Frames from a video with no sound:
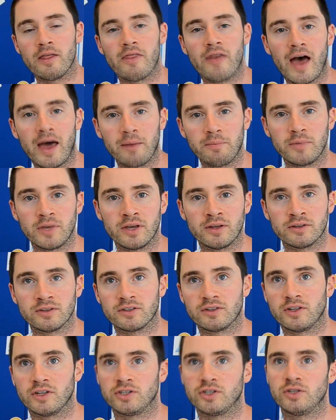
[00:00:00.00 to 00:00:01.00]
That
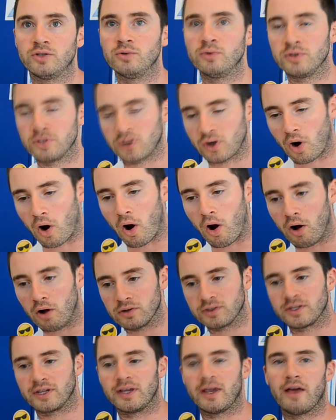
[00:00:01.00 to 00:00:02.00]
means that students are
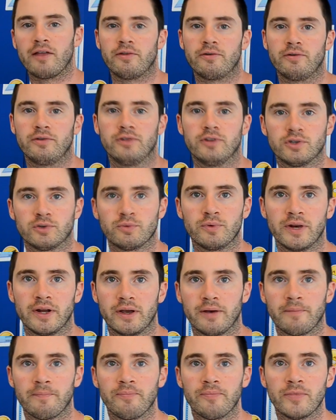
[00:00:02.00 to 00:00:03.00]
all together in this
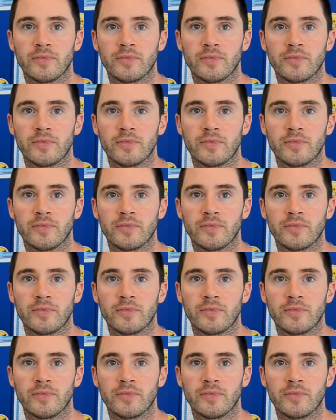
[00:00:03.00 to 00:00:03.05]
reading.